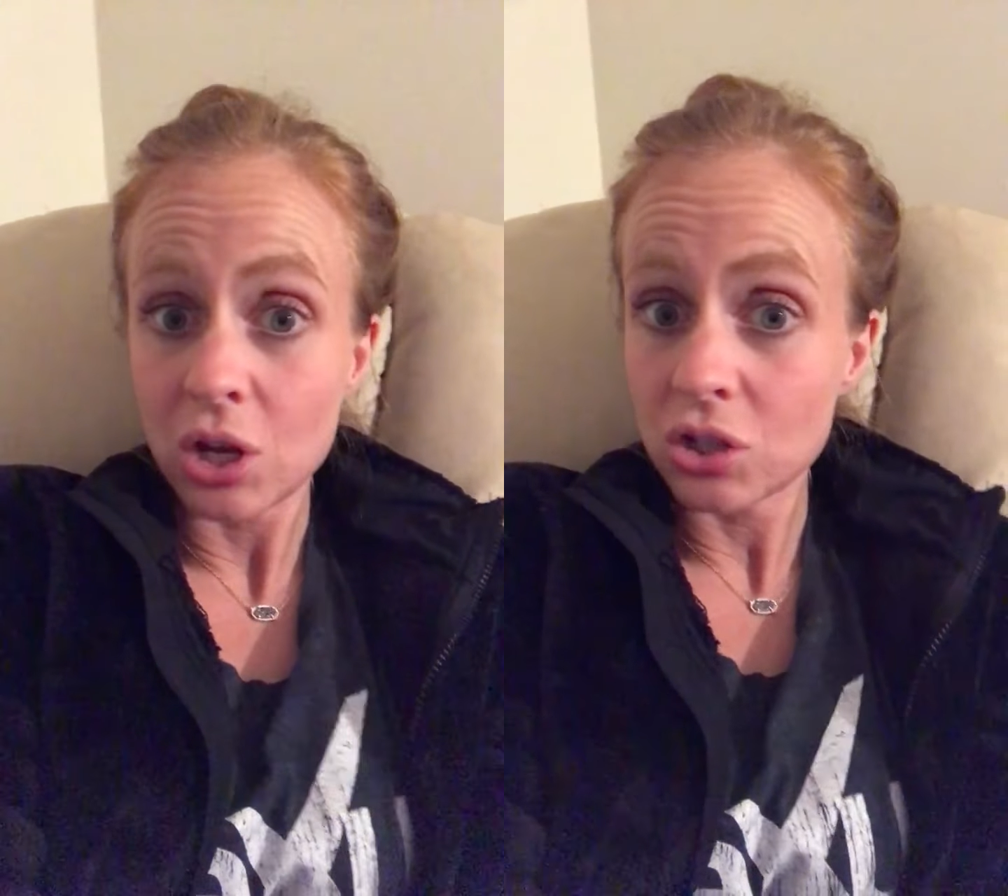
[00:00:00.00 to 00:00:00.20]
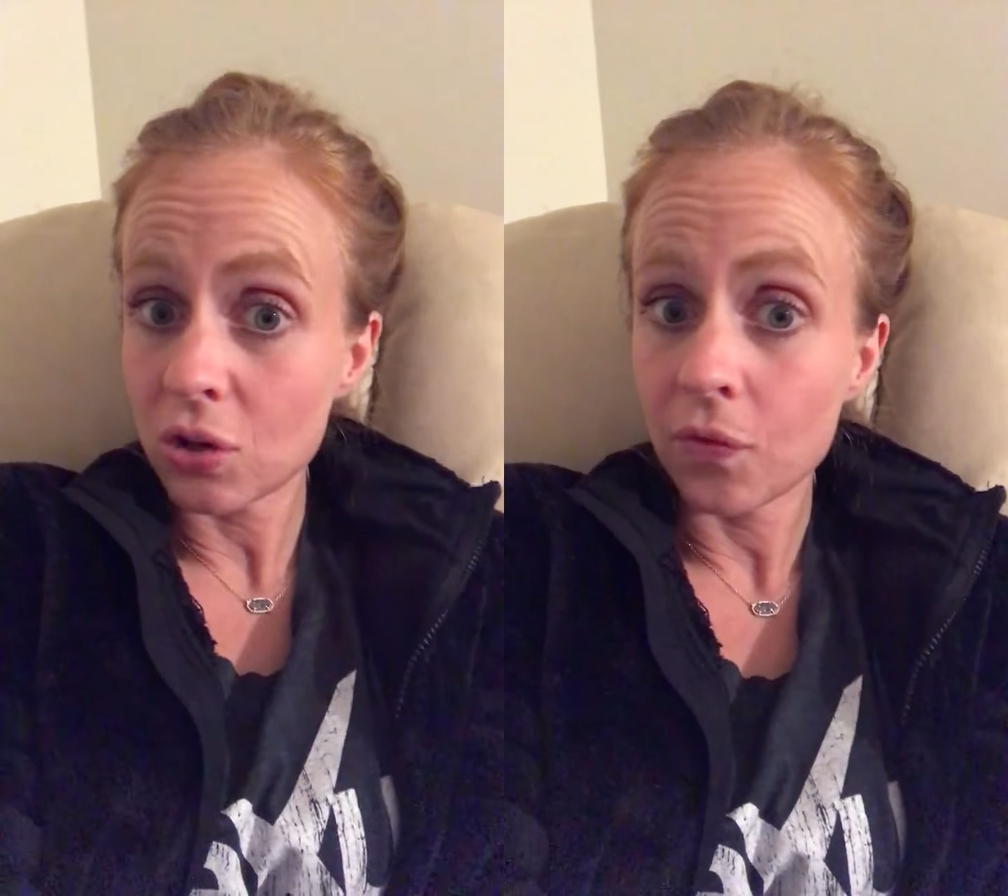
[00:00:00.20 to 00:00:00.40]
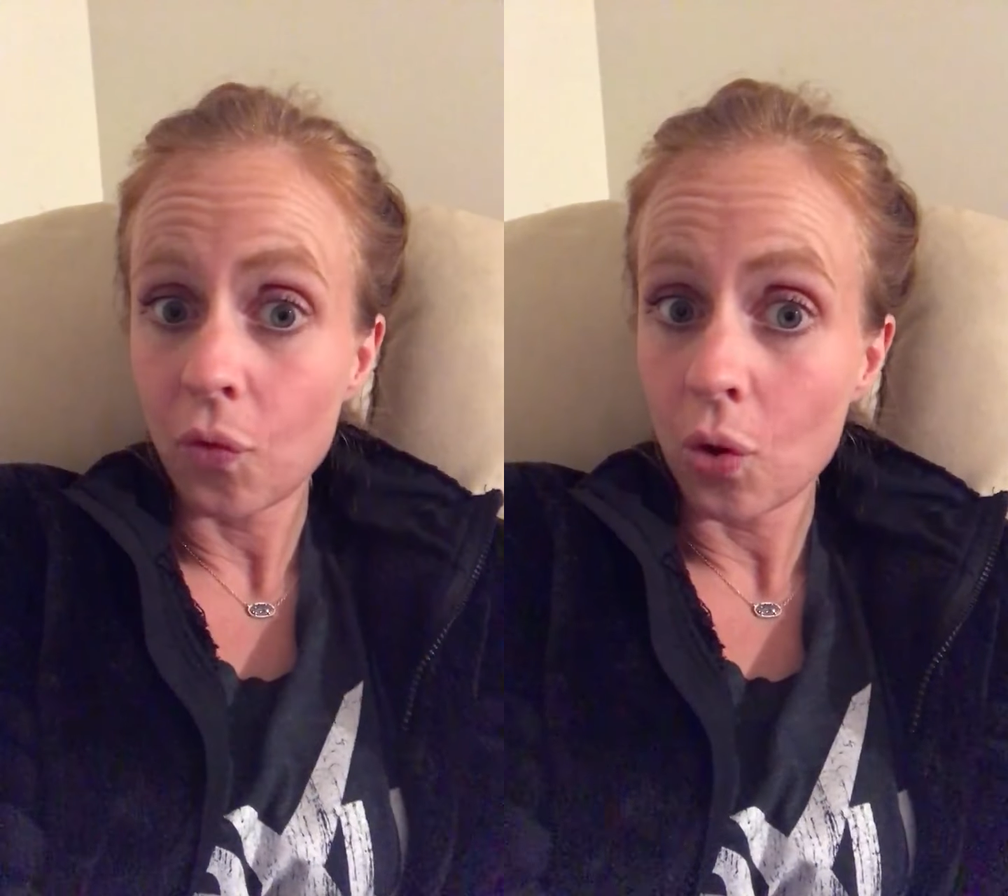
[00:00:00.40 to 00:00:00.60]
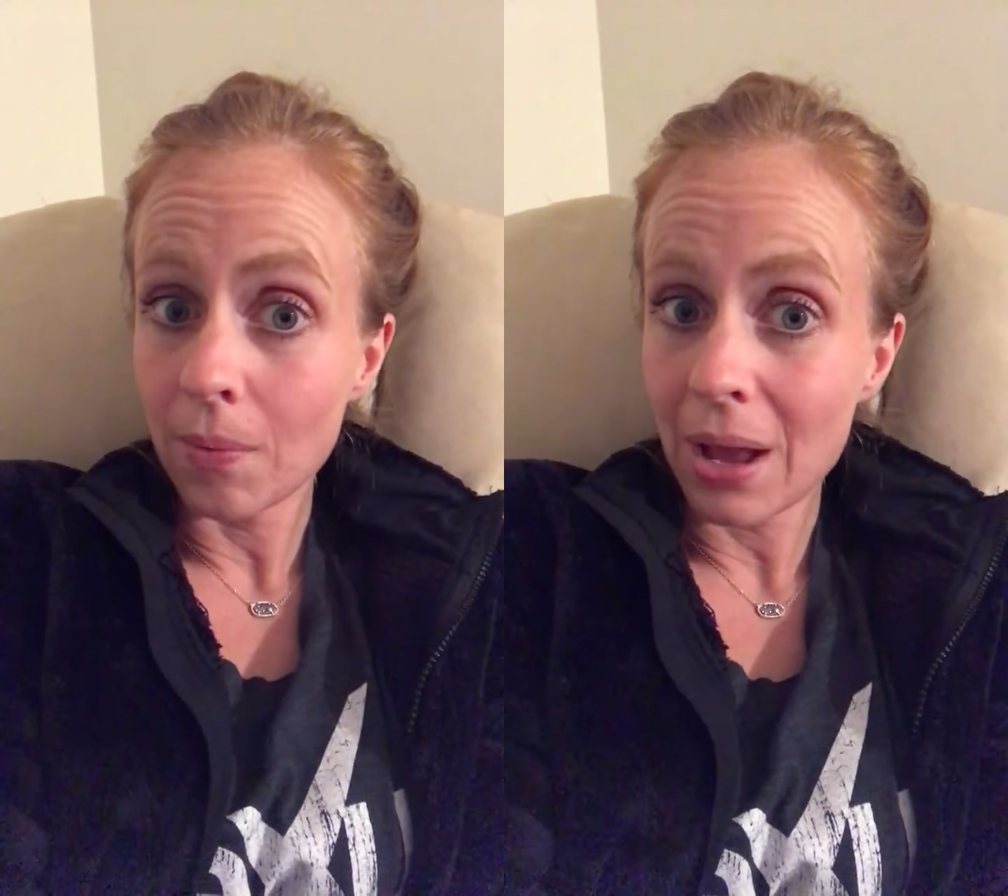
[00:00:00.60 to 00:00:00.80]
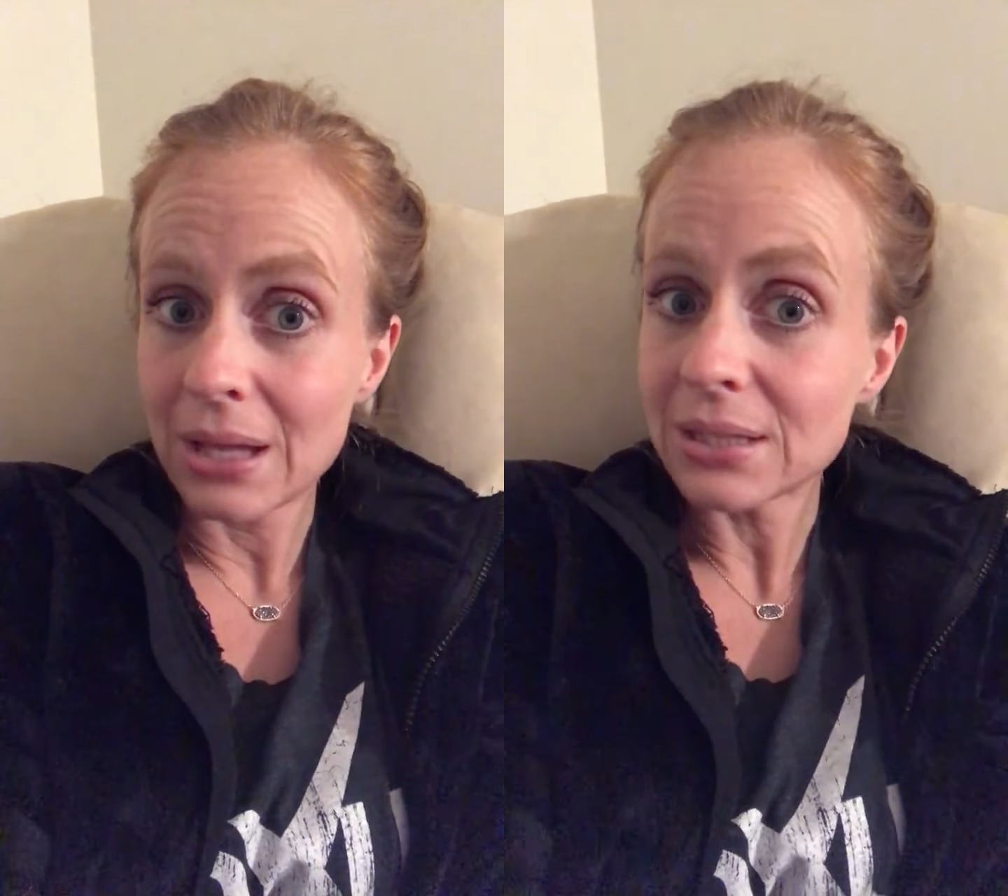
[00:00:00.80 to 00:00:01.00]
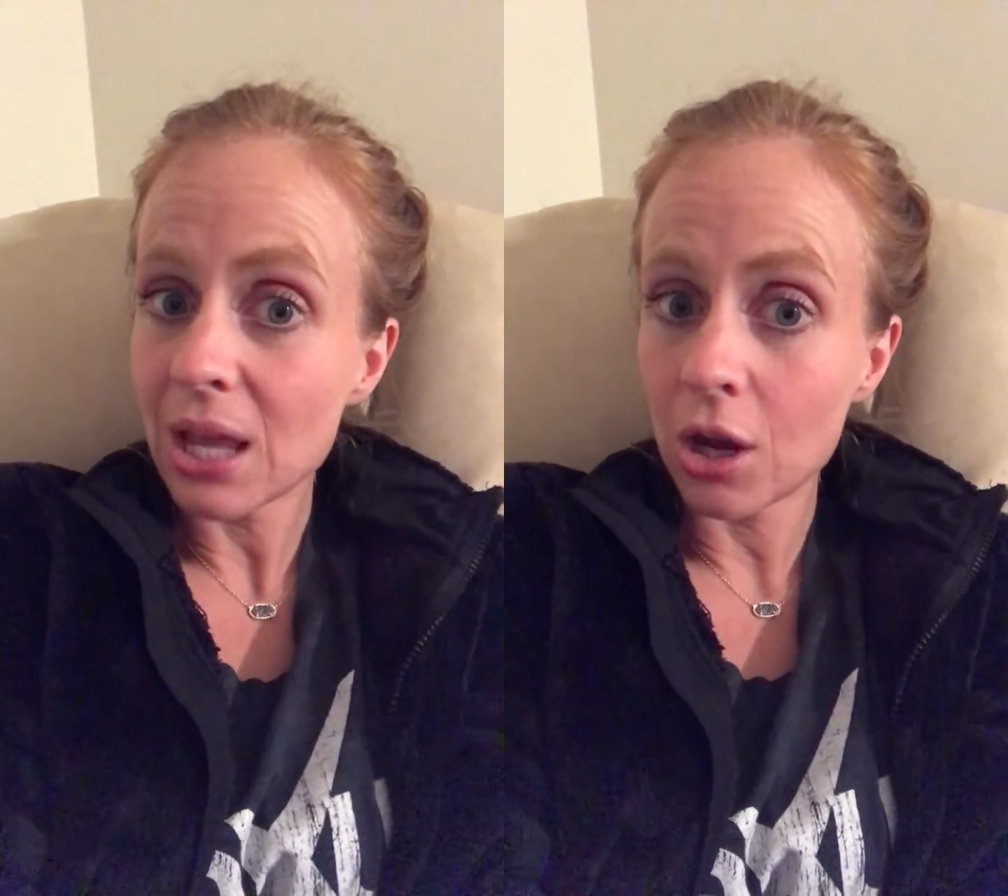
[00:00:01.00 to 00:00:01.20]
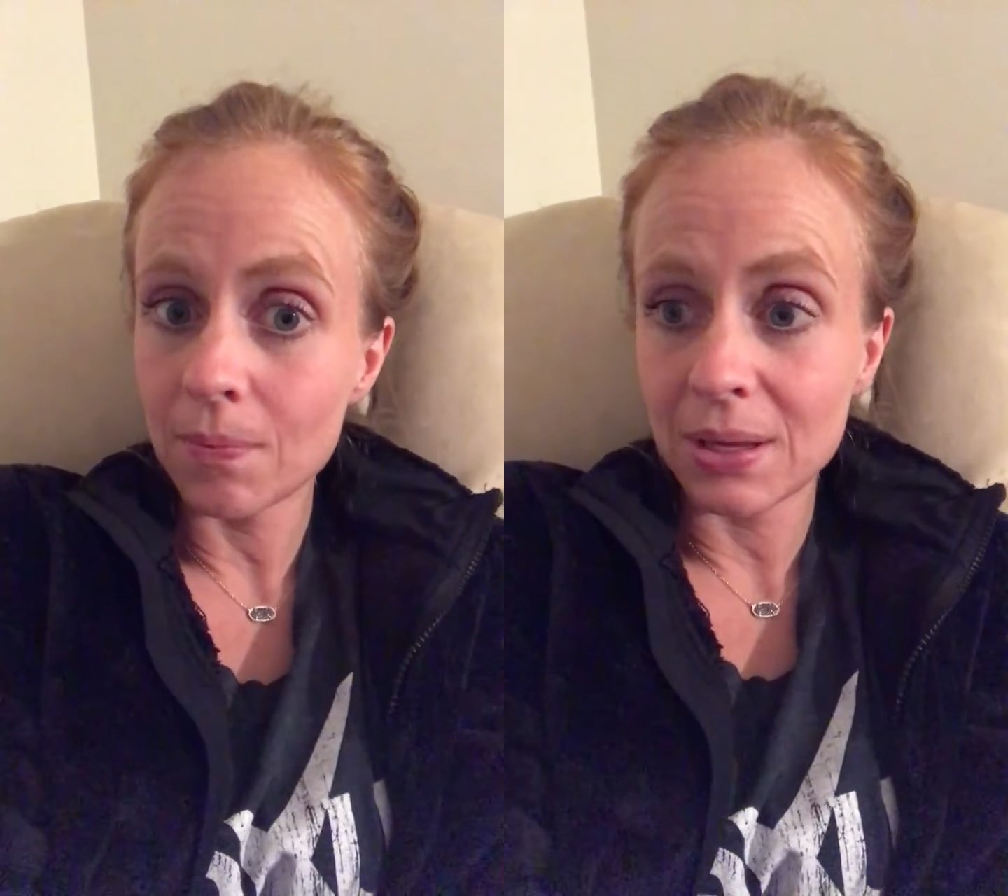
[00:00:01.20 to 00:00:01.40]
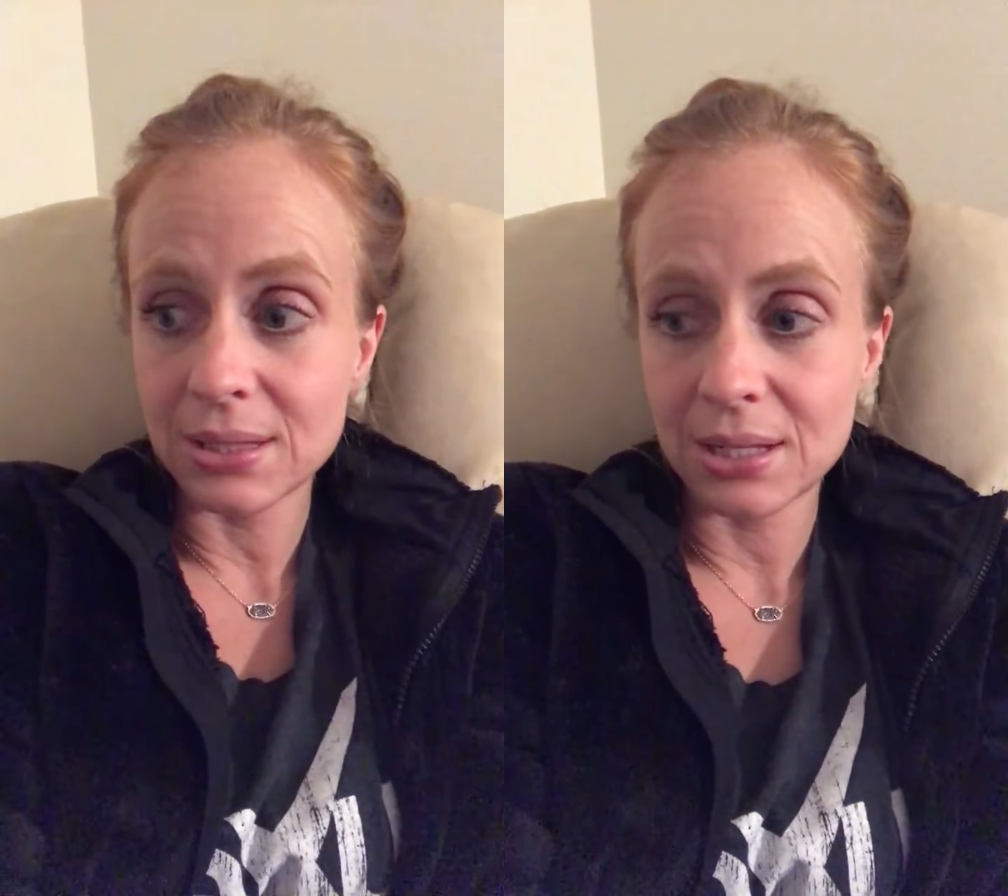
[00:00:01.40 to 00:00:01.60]
changer for my entire
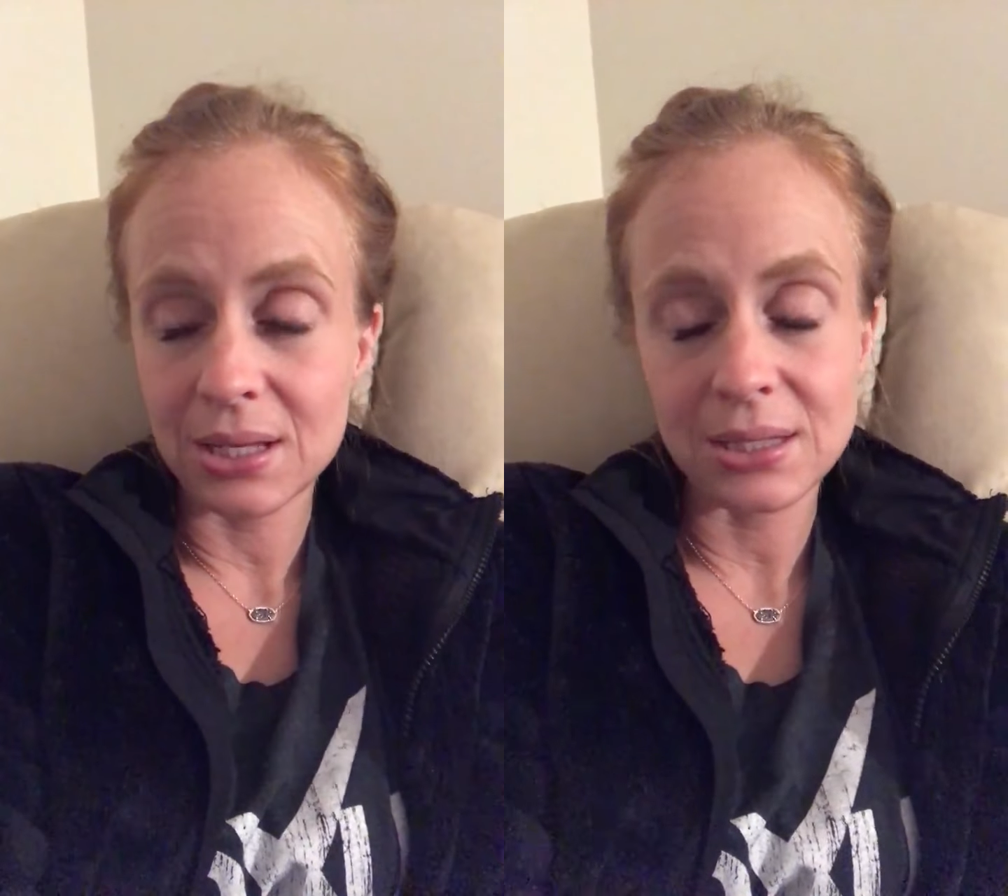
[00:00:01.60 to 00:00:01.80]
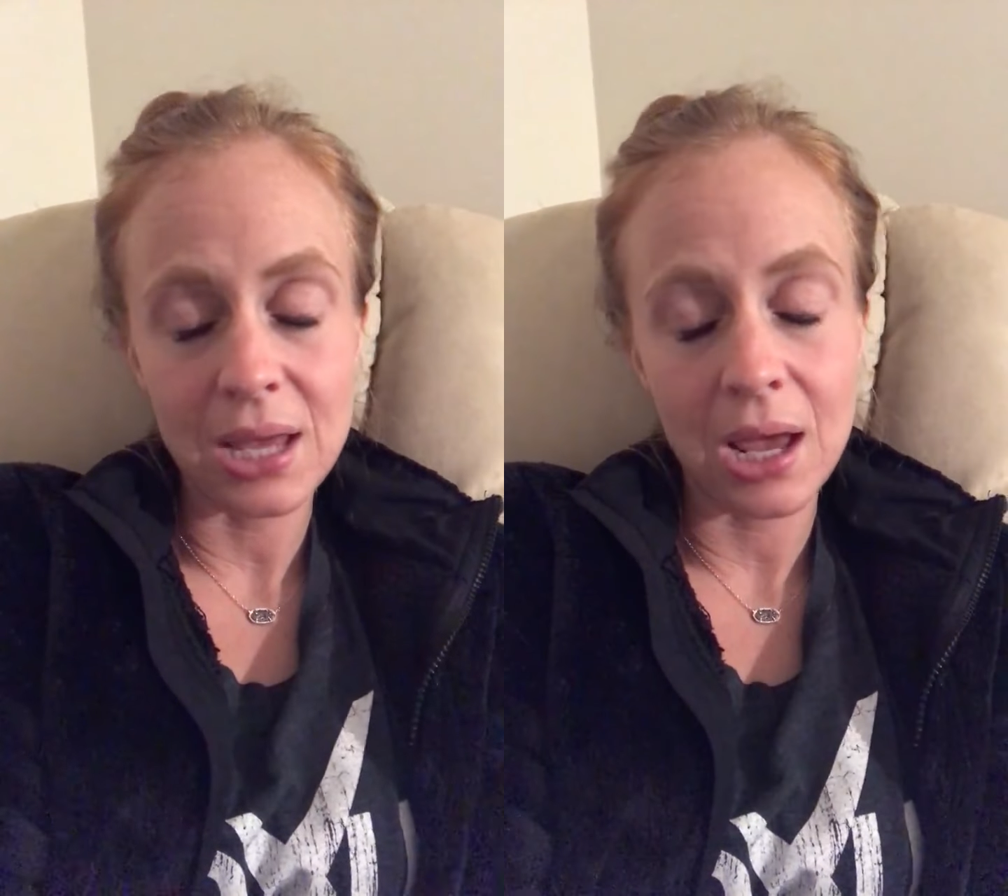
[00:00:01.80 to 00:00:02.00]
business.